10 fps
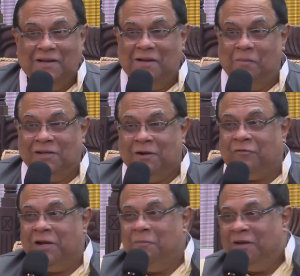Milton
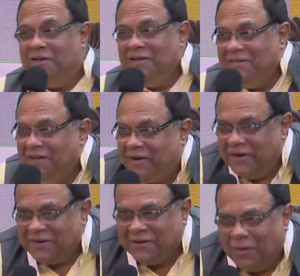Friedman, the
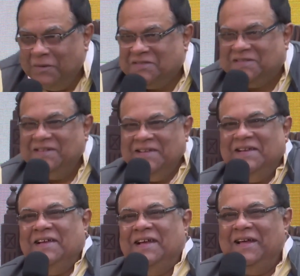great economist.
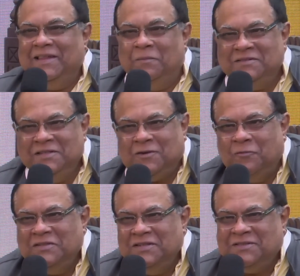The business
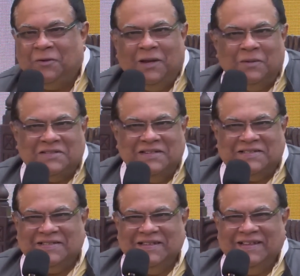of business is only
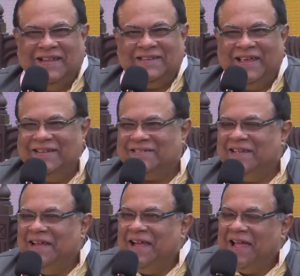business, nothing else.
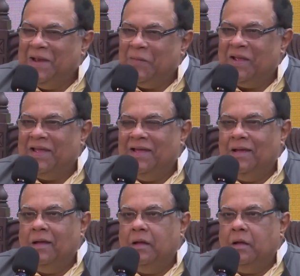Anyway,
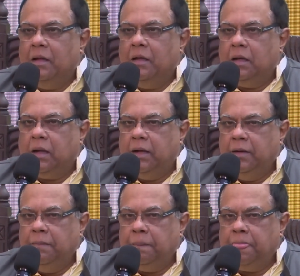
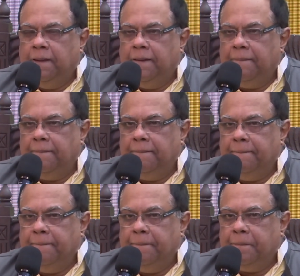again,
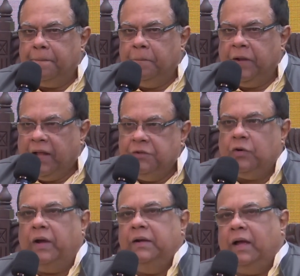when I
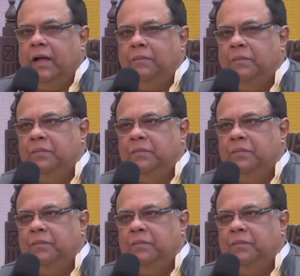joined IIM